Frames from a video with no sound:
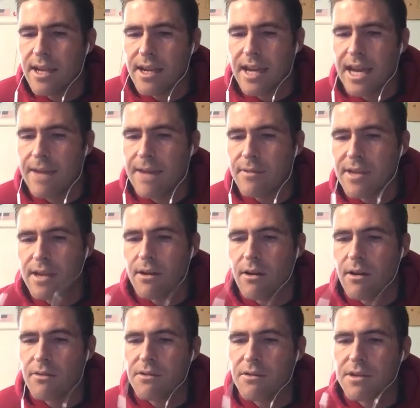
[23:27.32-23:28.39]
the young guy. I'm going
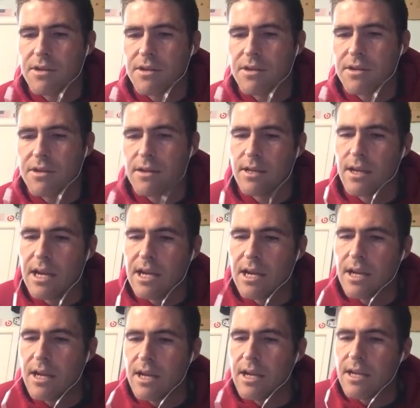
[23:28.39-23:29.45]
to take Cardinals to
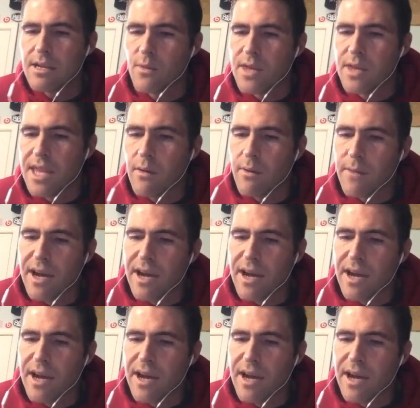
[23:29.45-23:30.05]
win